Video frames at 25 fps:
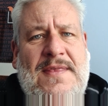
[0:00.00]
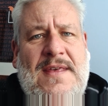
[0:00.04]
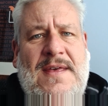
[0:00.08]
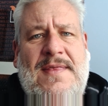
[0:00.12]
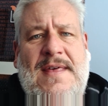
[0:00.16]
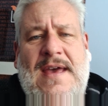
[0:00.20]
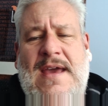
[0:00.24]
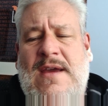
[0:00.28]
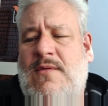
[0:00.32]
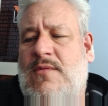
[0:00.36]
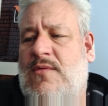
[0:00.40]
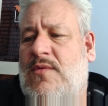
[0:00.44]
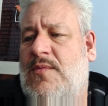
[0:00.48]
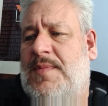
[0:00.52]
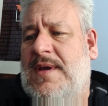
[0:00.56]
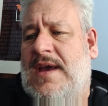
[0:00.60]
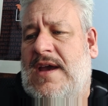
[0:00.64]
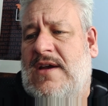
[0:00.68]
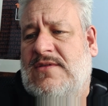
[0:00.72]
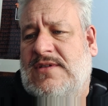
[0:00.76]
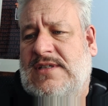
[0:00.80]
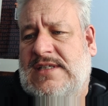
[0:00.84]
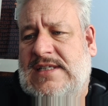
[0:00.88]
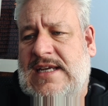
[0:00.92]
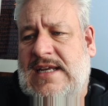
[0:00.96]
event that they will
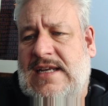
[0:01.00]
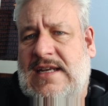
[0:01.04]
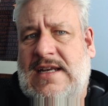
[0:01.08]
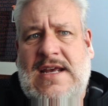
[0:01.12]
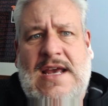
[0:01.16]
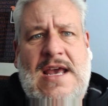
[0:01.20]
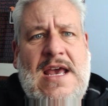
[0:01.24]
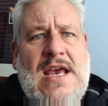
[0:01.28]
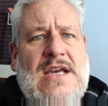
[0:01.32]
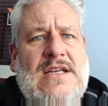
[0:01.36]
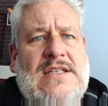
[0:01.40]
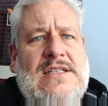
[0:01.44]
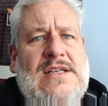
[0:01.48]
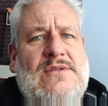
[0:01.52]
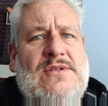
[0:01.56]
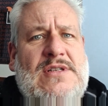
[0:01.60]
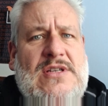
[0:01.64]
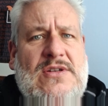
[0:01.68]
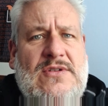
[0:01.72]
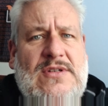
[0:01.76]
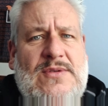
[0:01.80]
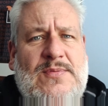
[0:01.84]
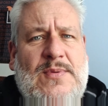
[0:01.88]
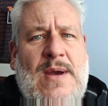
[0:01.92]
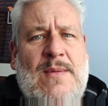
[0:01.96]
be hosting.
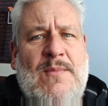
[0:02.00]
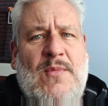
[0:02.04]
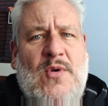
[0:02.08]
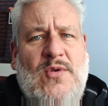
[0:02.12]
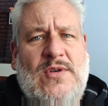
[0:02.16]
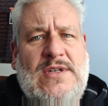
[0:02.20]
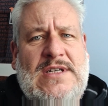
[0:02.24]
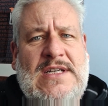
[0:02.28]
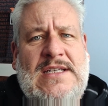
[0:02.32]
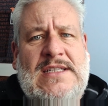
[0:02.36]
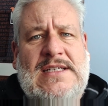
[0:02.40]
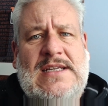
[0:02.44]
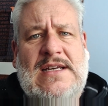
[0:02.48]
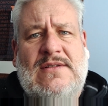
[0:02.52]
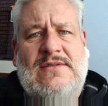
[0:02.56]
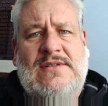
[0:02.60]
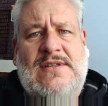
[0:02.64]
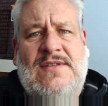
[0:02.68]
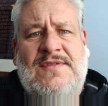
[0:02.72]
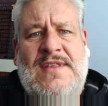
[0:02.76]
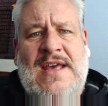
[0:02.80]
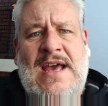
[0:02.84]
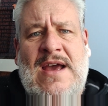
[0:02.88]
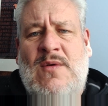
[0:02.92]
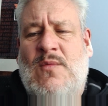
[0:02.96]
So as soon as we get more
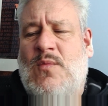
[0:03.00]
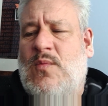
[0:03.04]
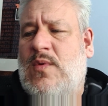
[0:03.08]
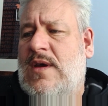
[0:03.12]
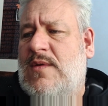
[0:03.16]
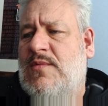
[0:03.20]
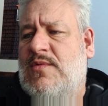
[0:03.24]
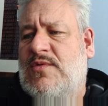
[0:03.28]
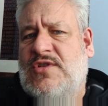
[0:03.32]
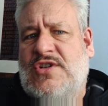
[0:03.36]
details of that,